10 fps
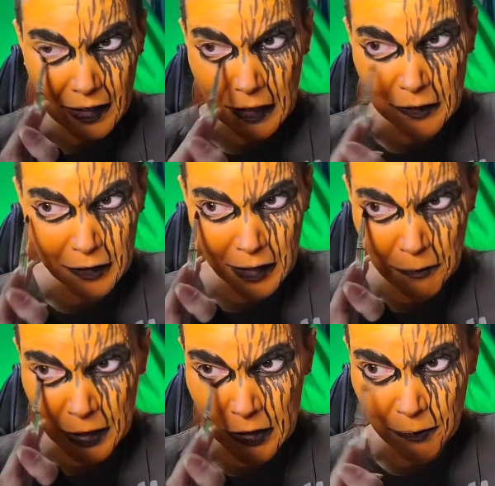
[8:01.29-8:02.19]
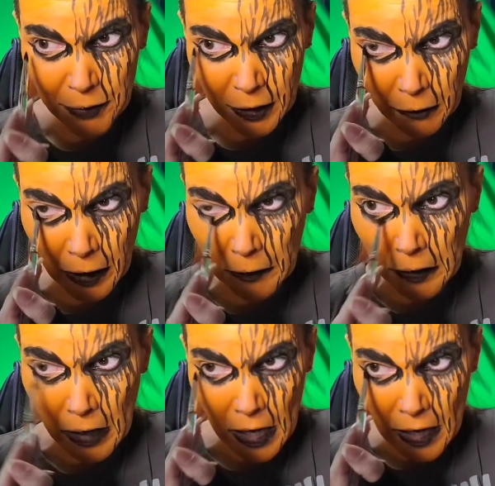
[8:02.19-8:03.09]
Look at me jumping around.
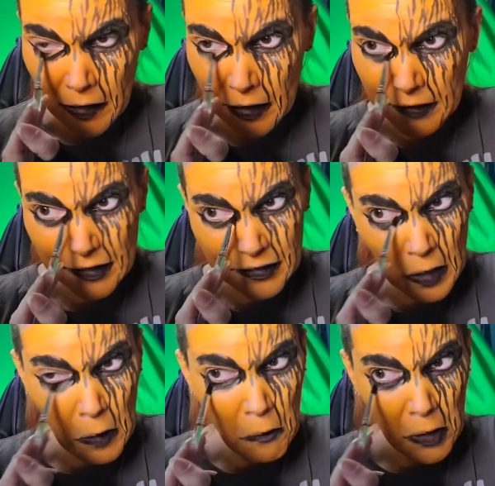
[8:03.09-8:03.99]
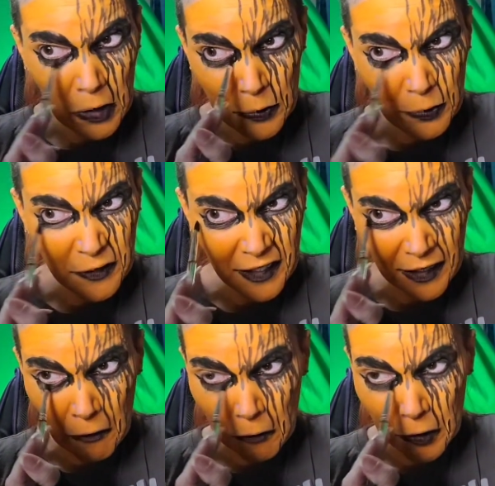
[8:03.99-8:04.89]
This is the worst.
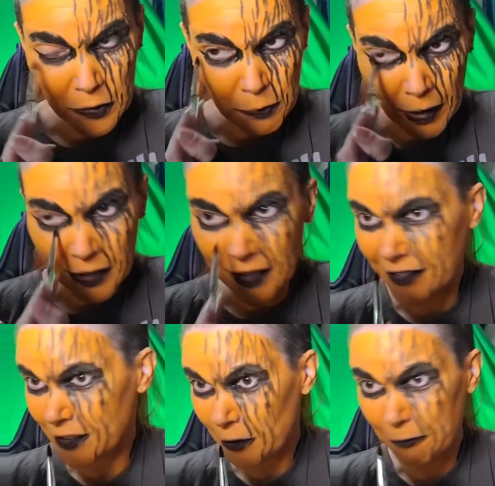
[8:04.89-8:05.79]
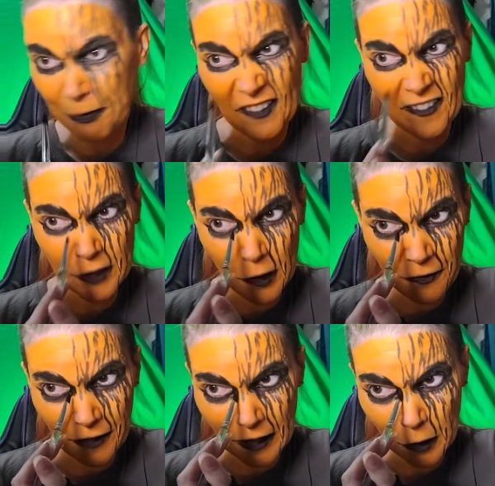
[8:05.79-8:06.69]
Don't
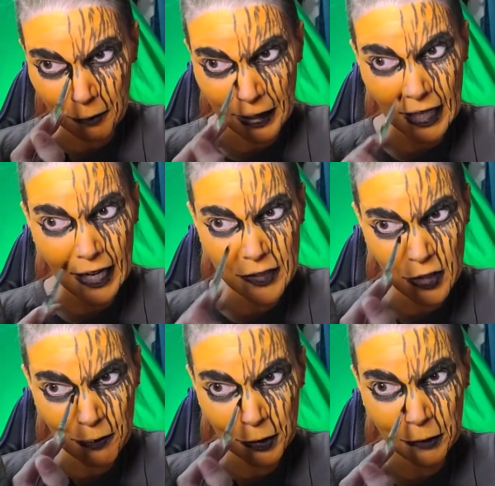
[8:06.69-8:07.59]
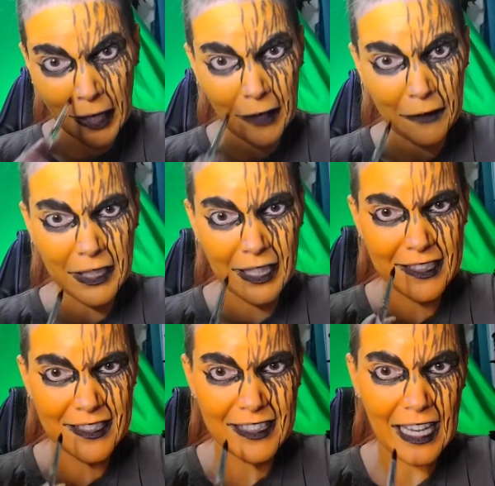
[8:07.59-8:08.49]
follow me. I jump around.
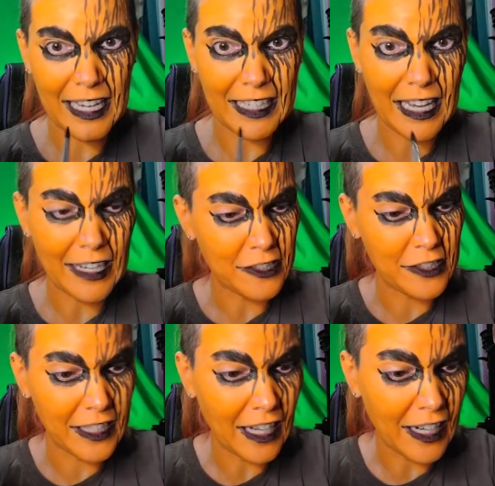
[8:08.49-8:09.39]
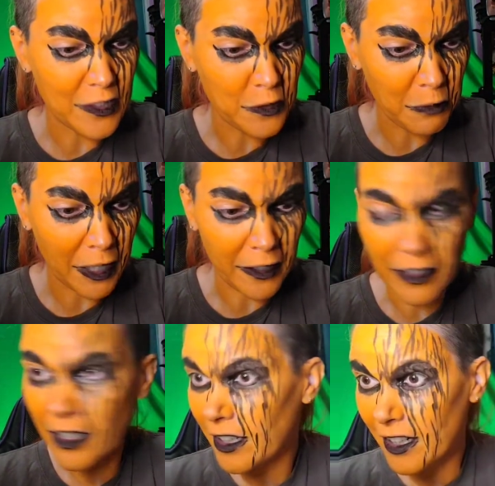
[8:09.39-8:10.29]
It's the ADHD, I swear.
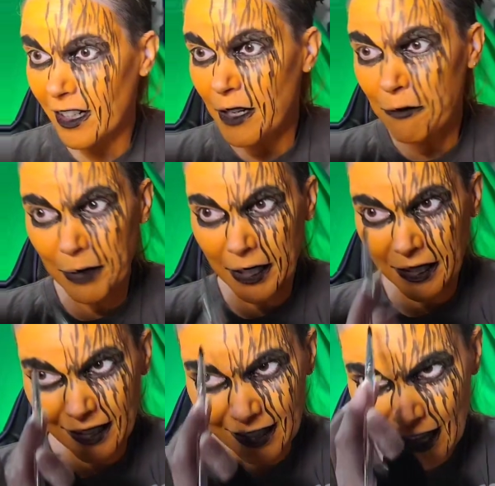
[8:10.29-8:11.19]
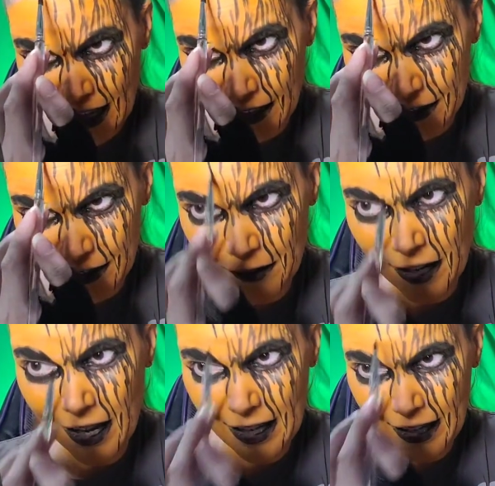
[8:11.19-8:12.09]
But yeah, so
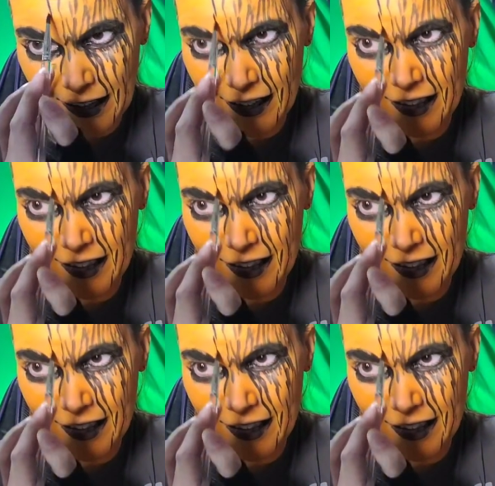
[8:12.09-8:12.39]
hey.